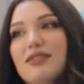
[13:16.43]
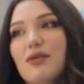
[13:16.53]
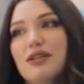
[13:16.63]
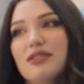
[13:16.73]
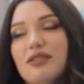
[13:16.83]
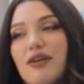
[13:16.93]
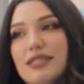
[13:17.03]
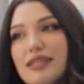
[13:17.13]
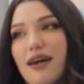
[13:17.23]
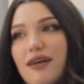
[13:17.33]
he's watching the
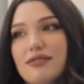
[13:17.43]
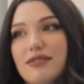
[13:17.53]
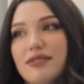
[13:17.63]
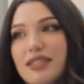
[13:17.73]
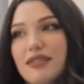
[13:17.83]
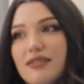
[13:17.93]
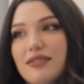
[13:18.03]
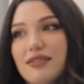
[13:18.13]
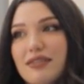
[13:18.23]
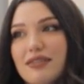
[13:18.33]
dogs and cats or anything.
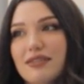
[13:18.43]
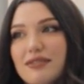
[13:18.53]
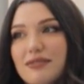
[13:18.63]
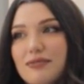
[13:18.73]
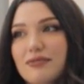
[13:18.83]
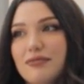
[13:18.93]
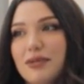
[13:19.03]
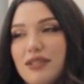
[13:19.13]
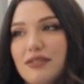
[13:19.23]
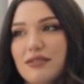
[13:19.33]

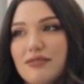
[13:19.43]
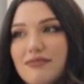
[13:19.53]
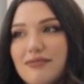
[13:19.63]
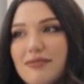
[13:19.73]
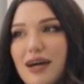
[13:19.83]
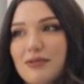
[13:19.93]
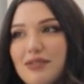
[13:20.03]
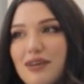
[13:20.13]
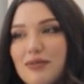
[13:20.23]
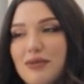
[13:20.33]
Being a little
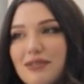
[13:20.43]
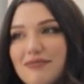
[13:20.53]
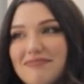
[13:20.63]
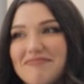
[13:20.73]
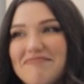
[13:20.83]
house husband.